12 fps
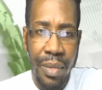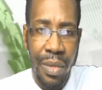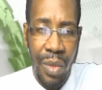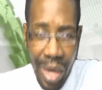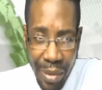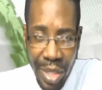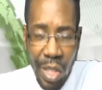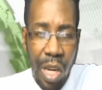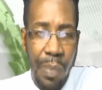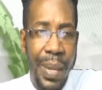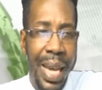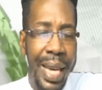Where is
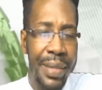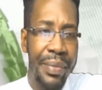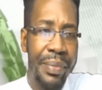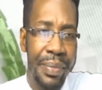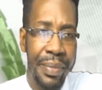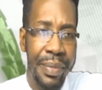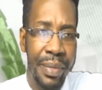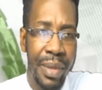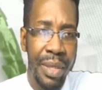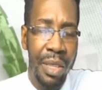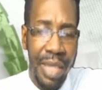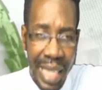your plan
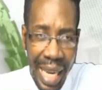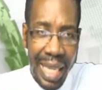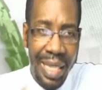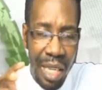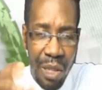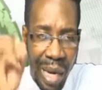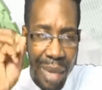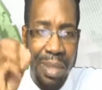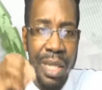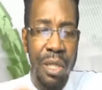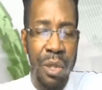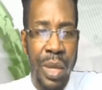to tackle the crime
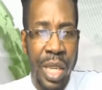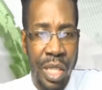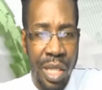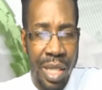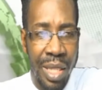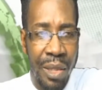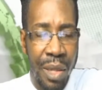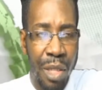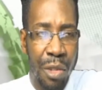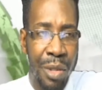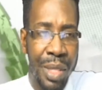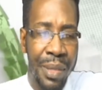situation in the
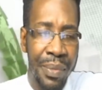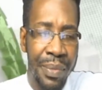country?